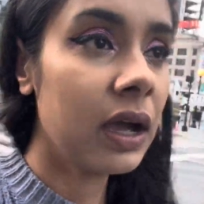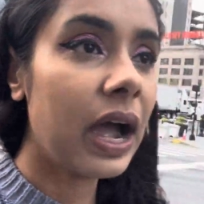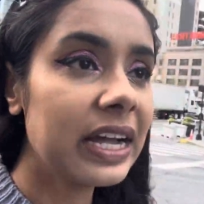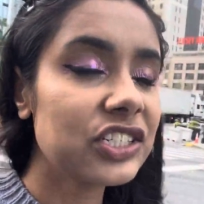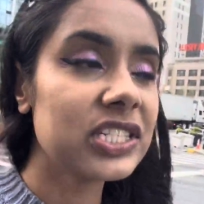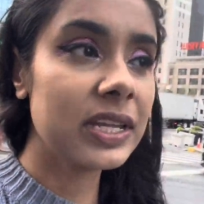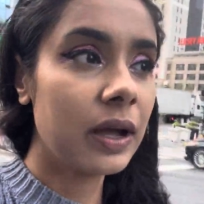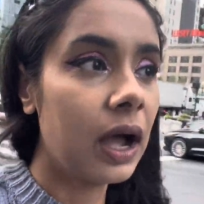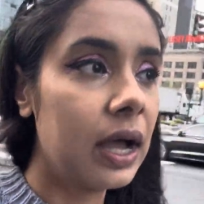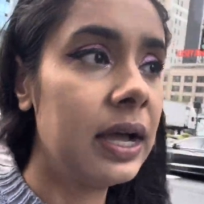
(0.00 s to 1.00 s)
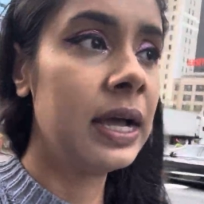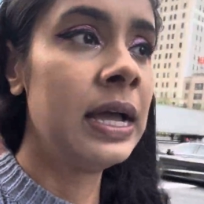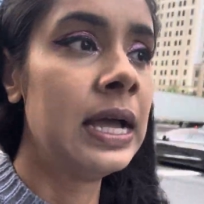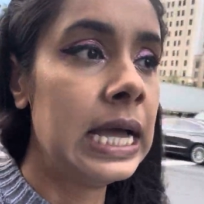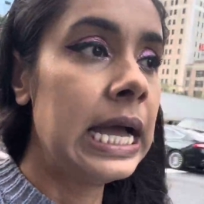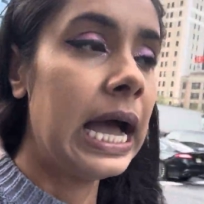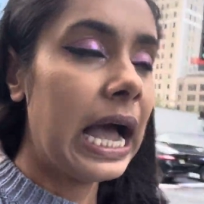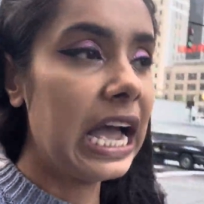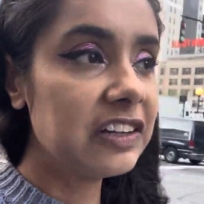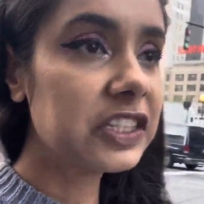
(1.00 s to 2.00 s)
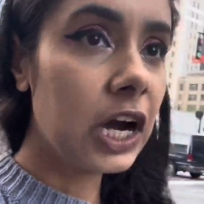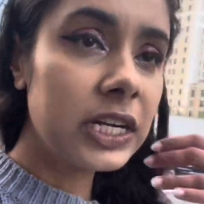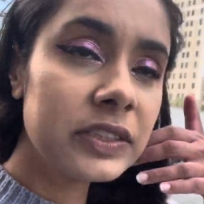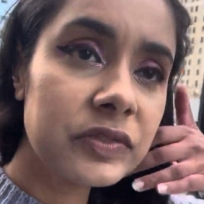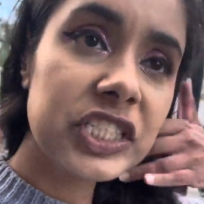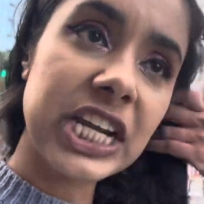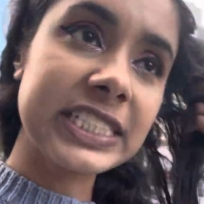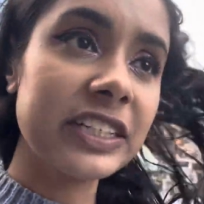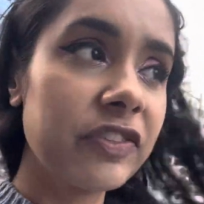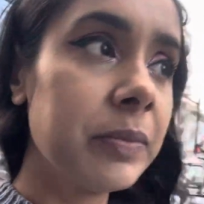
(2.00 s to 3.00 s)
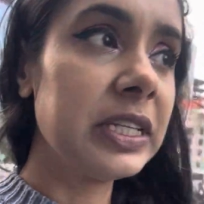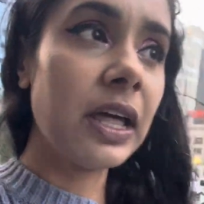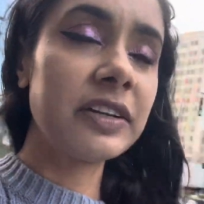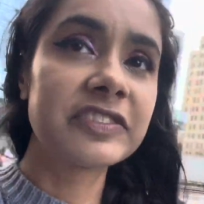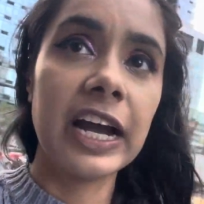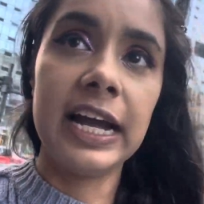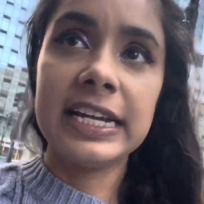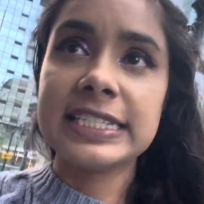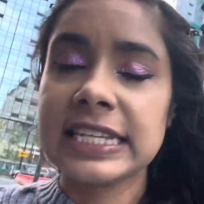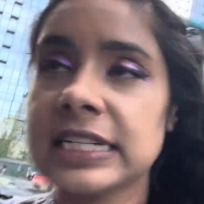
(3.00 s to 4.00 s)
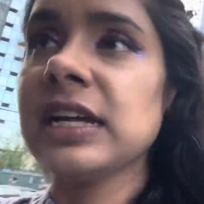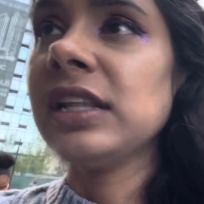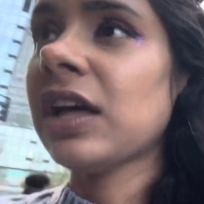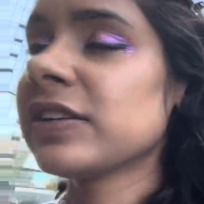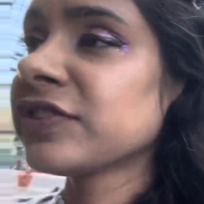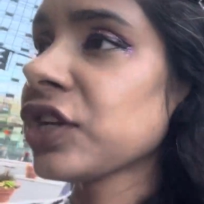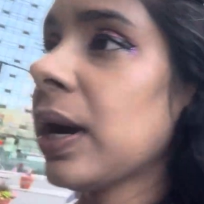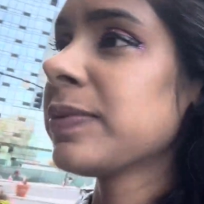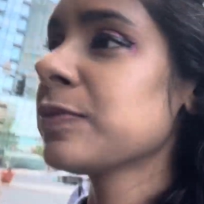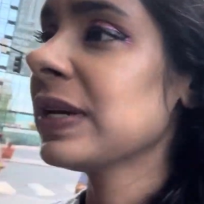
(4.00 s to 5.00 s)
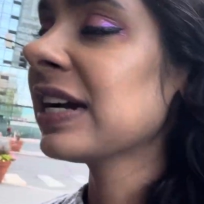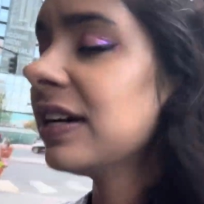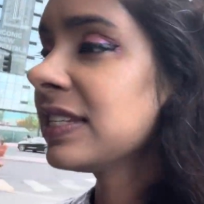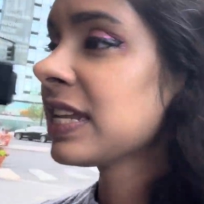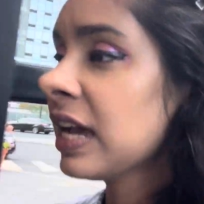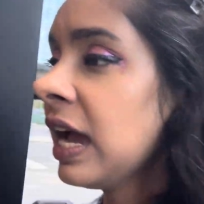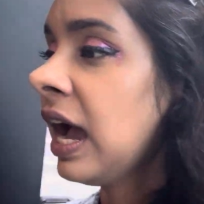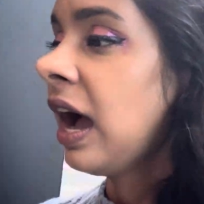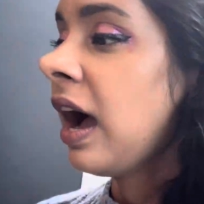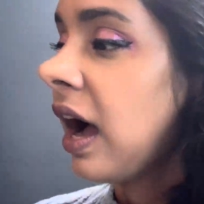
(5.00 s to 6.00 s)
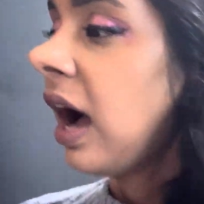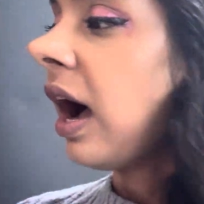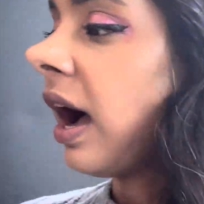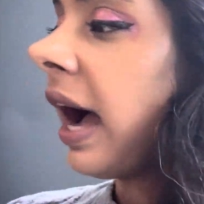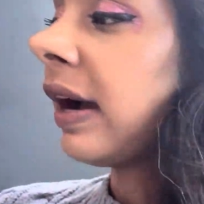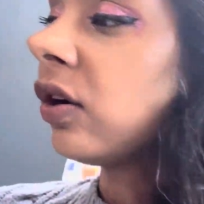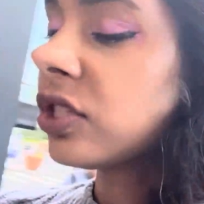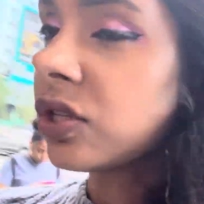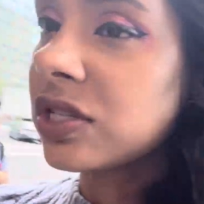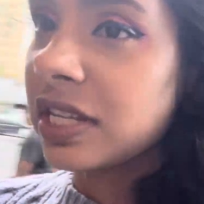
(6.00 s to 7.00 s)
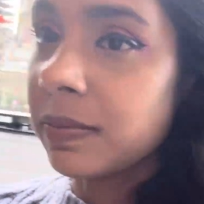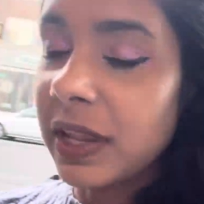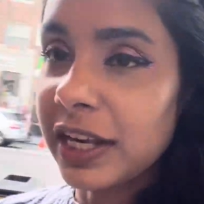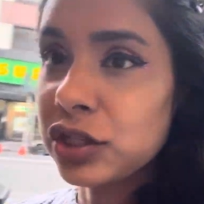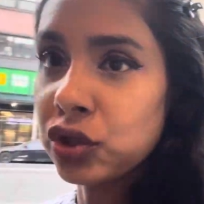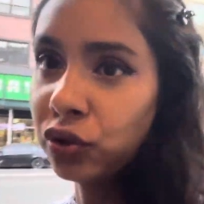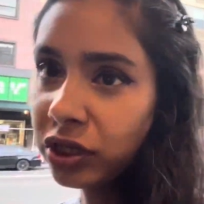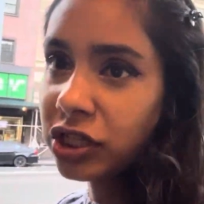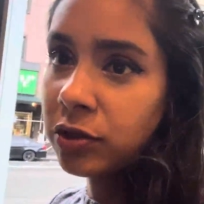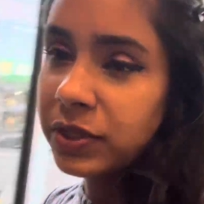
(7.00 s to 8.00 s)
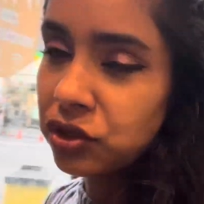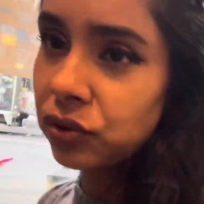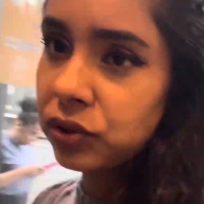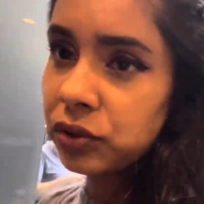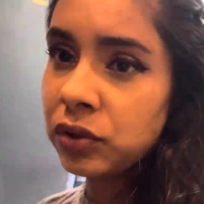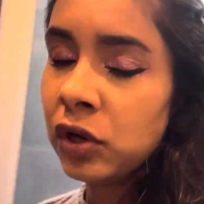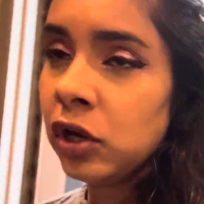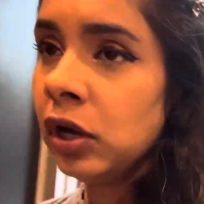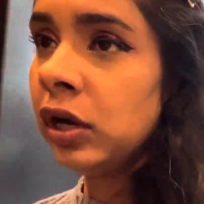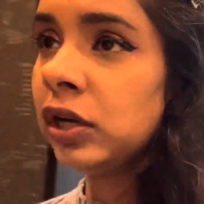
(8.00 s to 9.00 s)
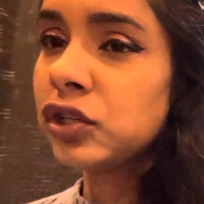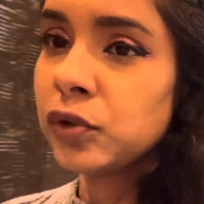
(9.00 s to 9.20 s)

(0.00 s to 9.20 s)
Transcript: I have gotten rejected from a lot of guys and a lot of jobs because I also seem like too good to be true, they're too